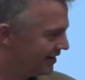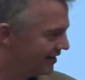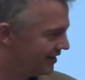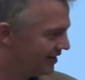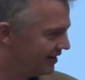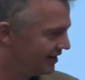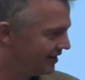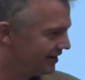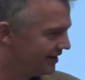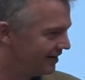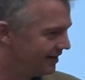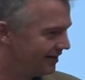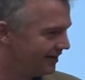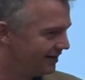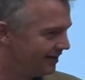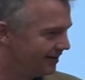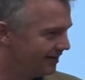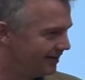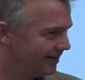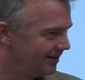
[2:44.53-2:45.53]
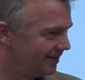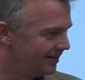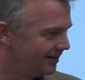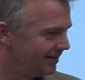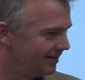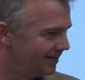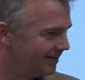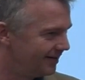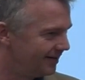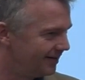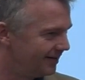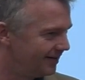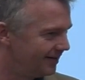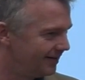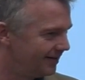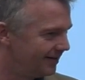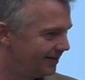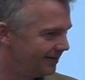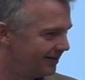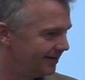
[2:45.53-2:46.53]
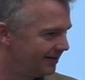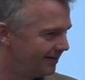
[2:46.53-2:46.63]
No one is speaking in this clip.